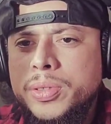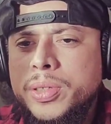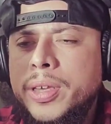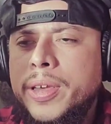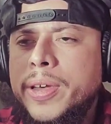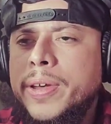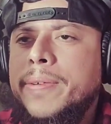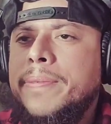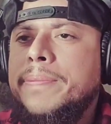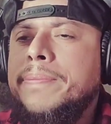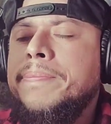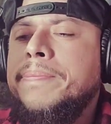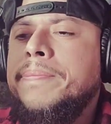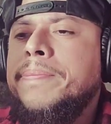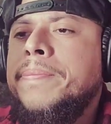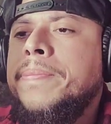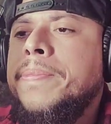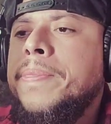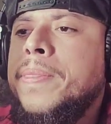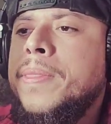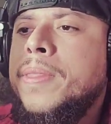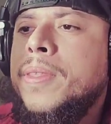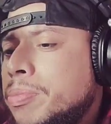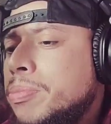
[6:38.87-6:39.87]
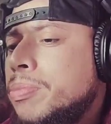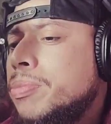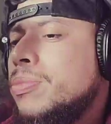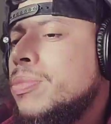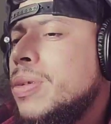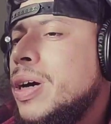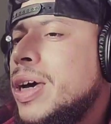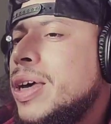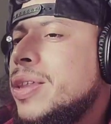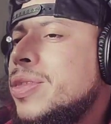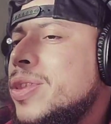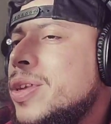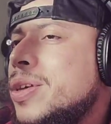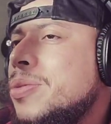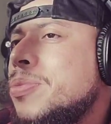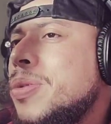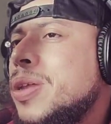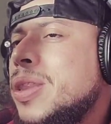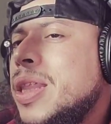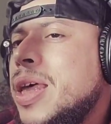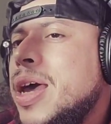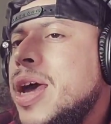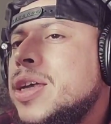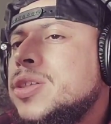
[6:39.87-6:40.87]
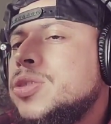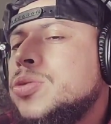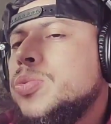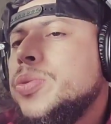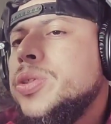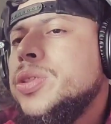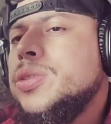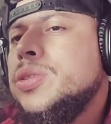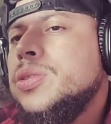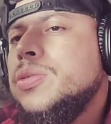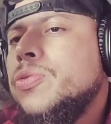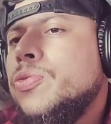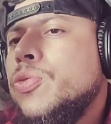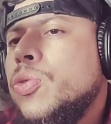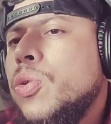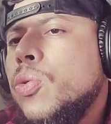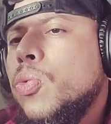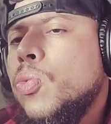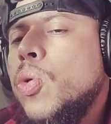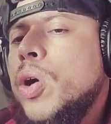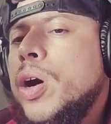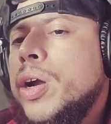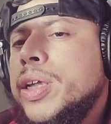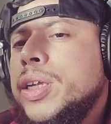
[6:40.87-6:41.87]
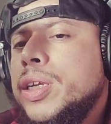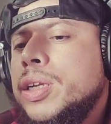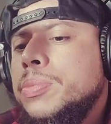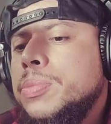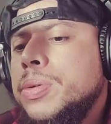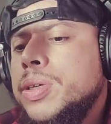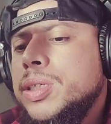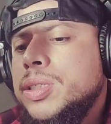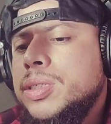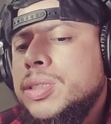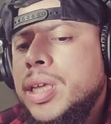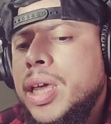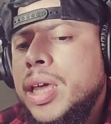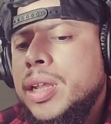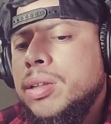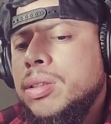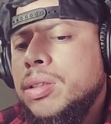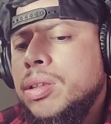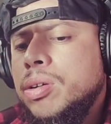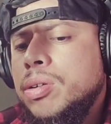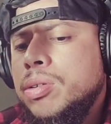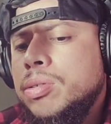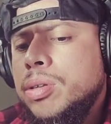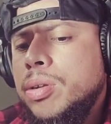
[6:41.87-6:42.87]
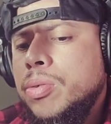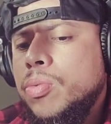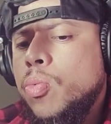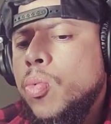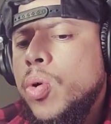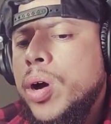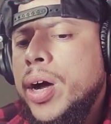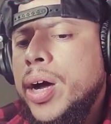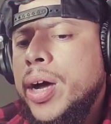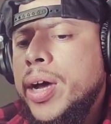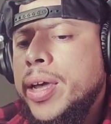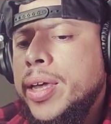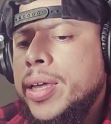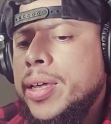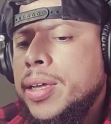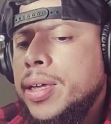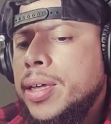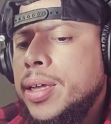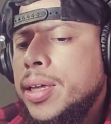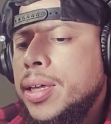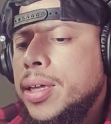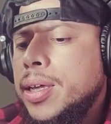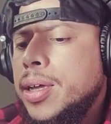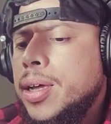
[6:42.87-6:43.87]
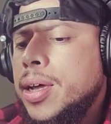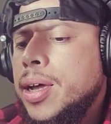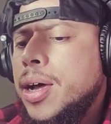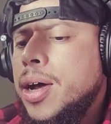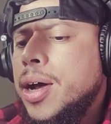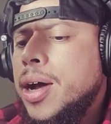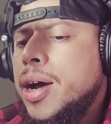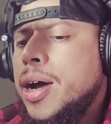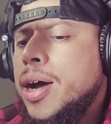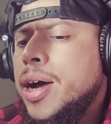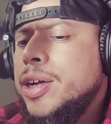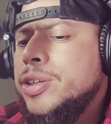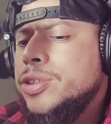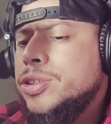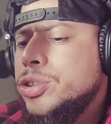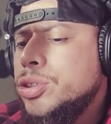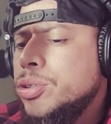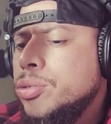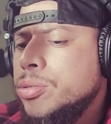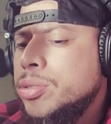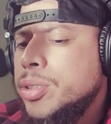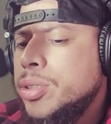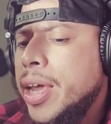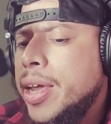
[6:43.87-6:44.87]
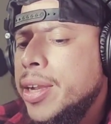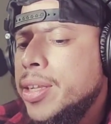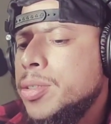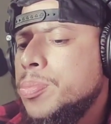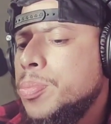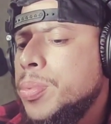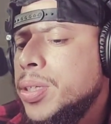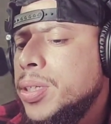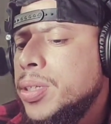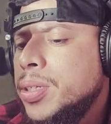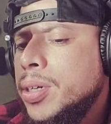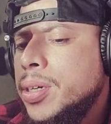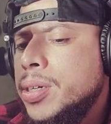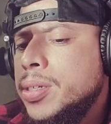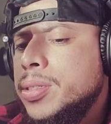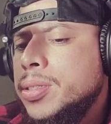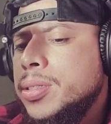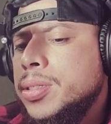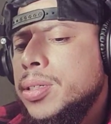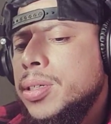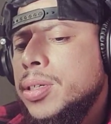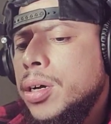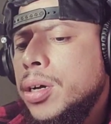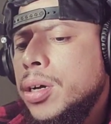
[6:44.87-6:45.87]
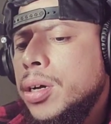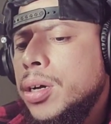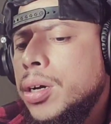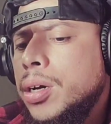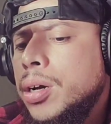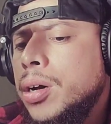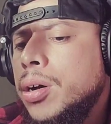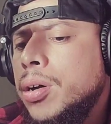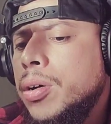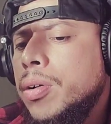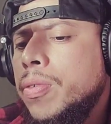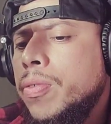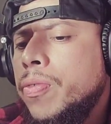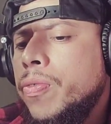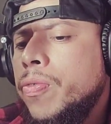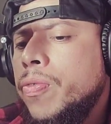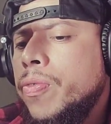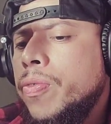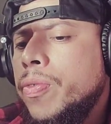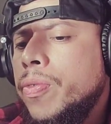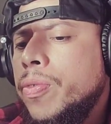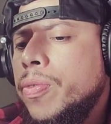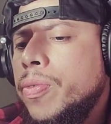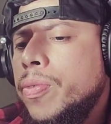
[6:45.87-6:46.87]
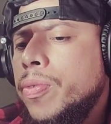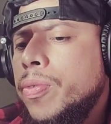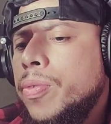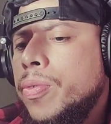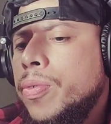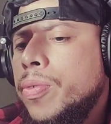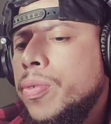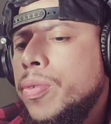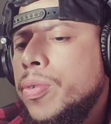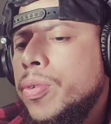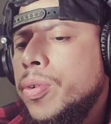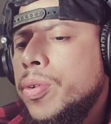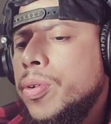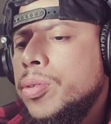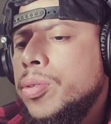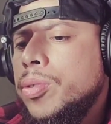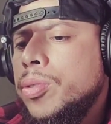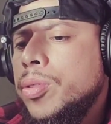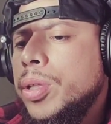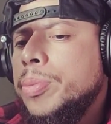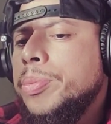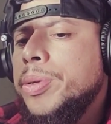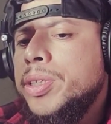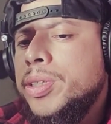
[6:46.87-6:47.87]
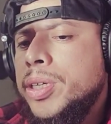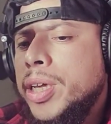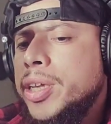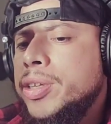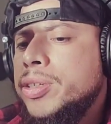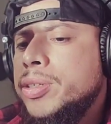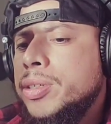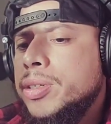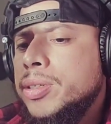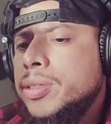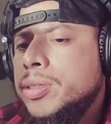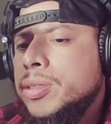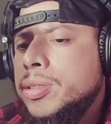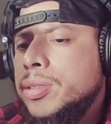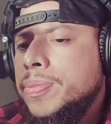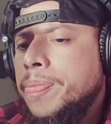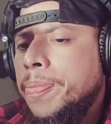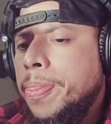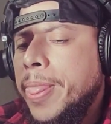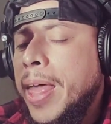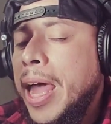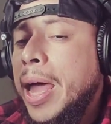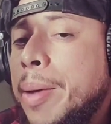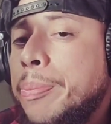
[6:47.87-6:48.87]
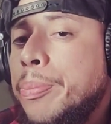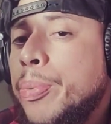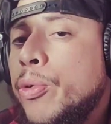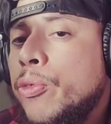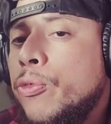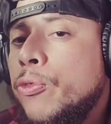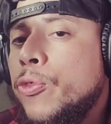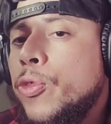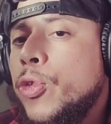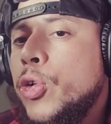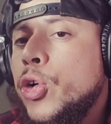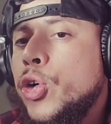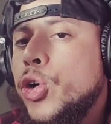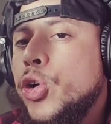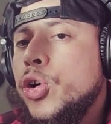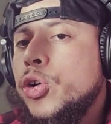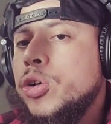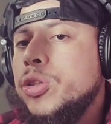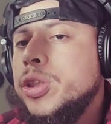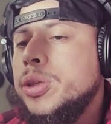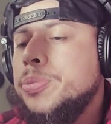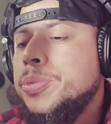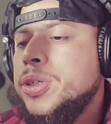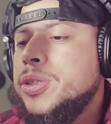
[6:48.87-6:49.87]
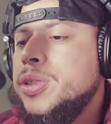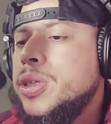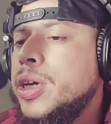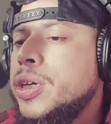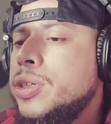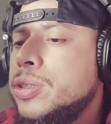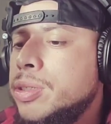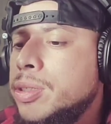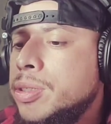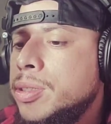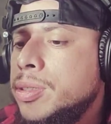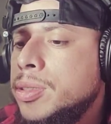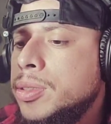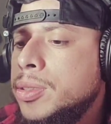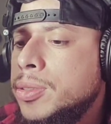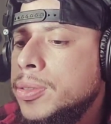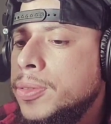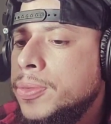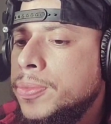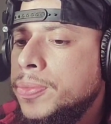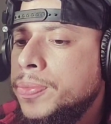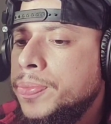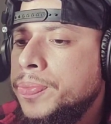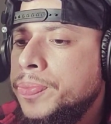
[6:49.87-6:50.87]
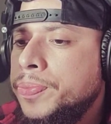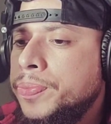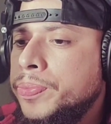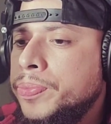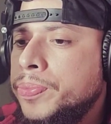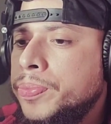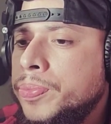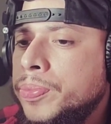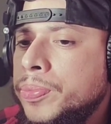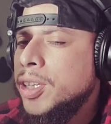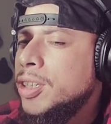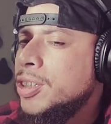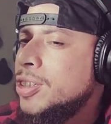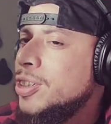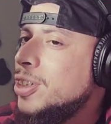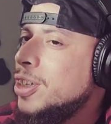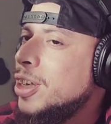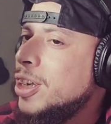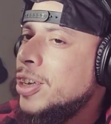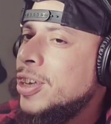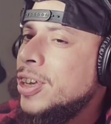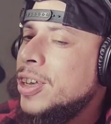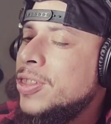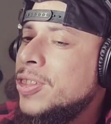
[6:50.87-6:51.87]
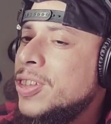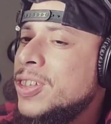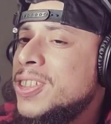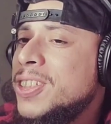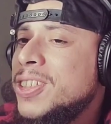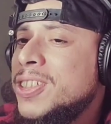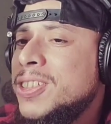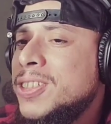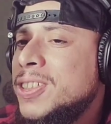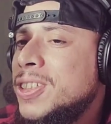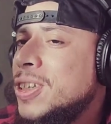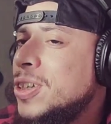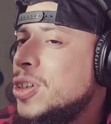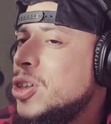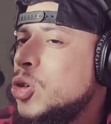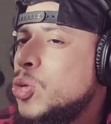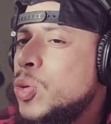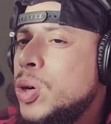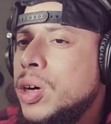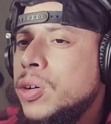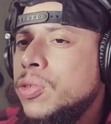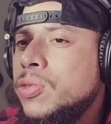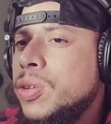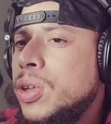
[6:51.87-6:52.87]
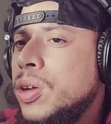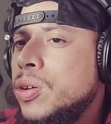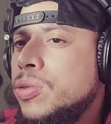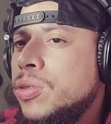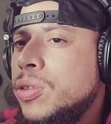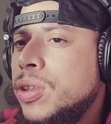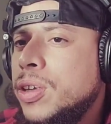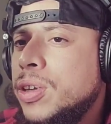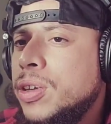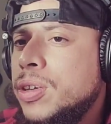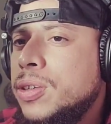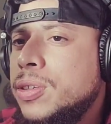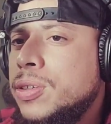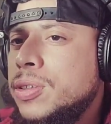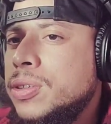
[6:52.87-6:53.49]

Yeah. I think my last reason for wanting to be standalone and why I choose that is because of limitations. I prefer limitations. And then again, this is still a workflow thing.